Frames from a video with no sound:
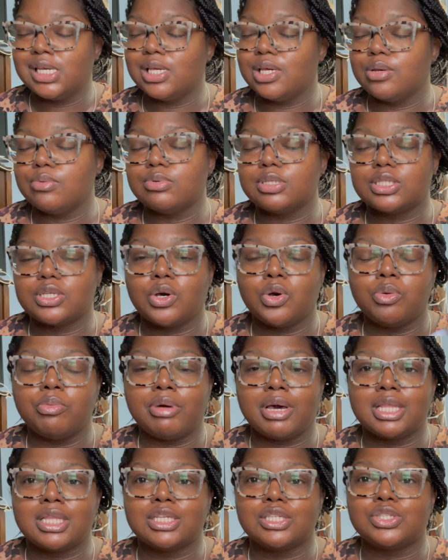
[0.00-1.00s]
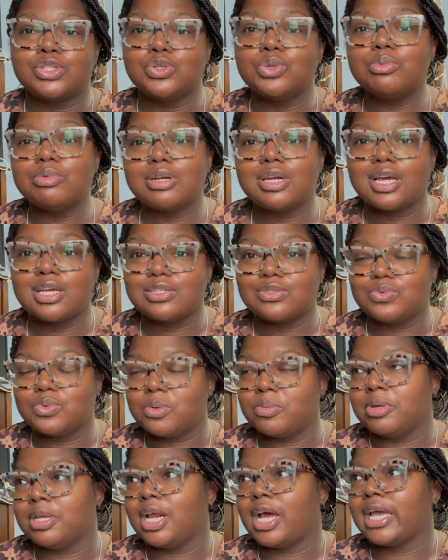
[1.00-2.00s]
It was owned by this super nice
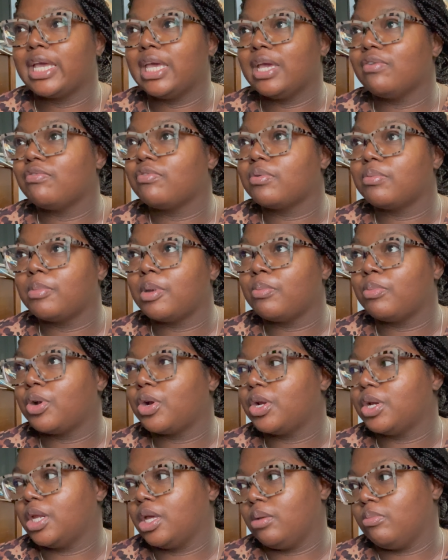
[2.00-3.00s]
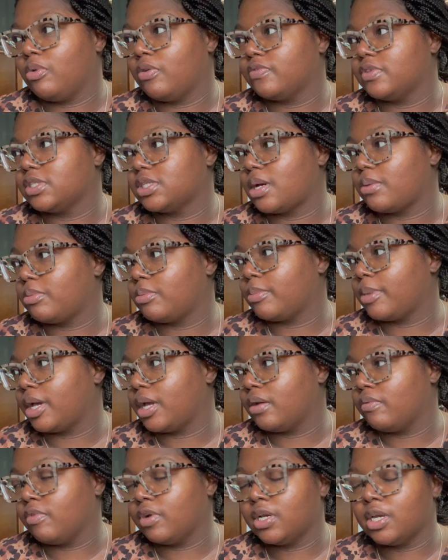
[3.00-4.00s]
woman. I can't remember her name off the top of my
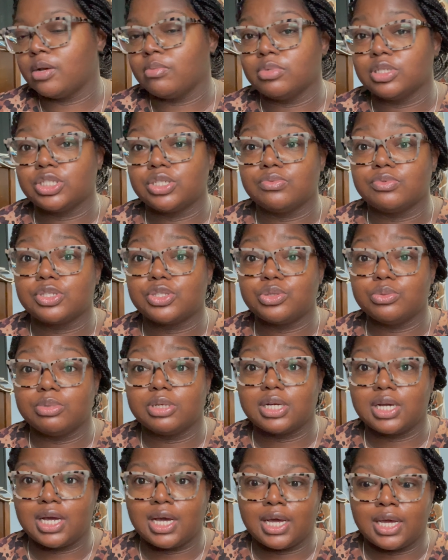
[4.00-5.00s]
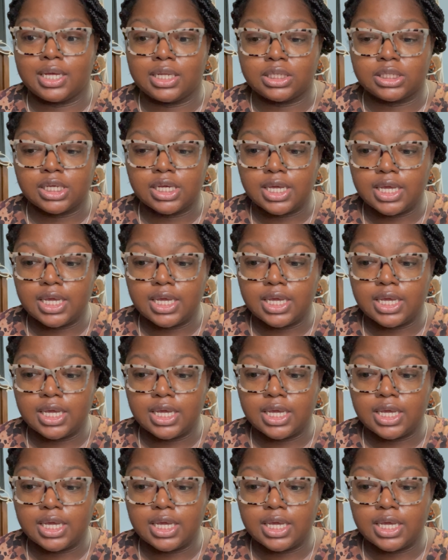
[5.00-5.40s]
head right now, but she was super kind.